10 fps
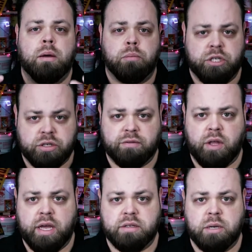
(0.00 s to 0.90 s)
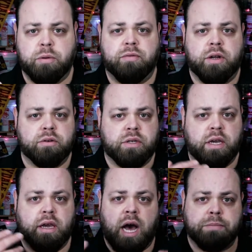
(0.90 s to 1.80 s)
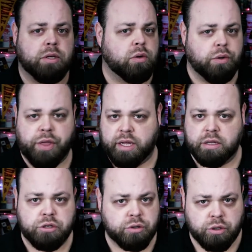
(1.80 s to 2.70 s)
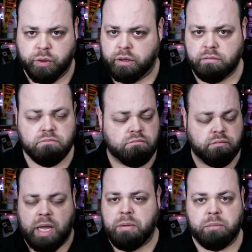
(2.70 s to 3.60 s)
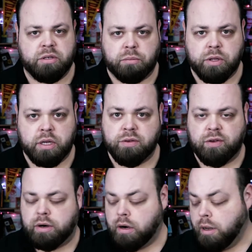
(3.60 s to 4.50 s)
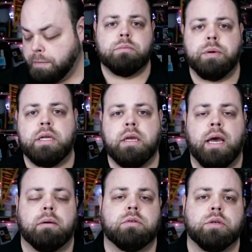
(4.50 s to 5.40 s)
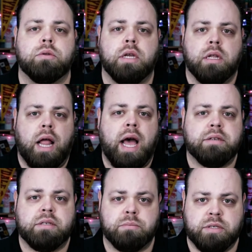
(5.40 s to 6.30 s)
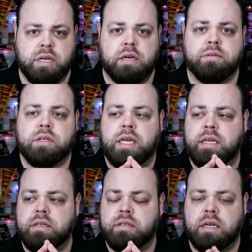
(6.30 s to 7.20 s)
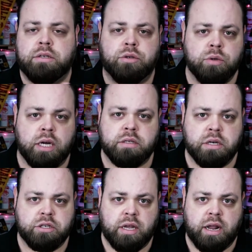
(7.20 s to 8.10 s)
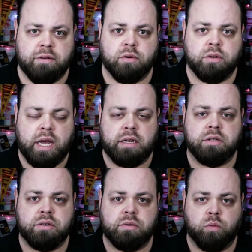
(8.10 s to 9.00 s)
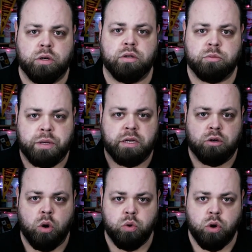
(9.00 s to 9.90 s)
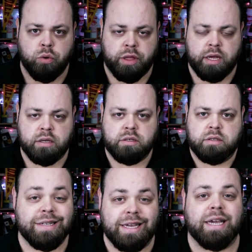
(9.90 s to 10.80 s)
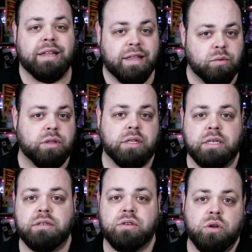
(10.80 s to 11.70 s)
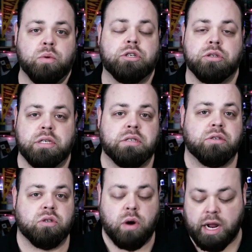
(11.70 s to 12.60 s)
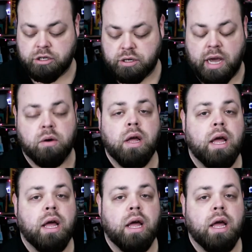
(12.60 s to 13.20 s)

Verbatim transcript: but just giving you heads up if there's a optical thing that you're doing, that might be something to consider. But yeah, so the glass themselves is do not touch that ever. That is one of those big no-no things. It's that kind of thing with the lenses. You don't want your lenses scratched. Now,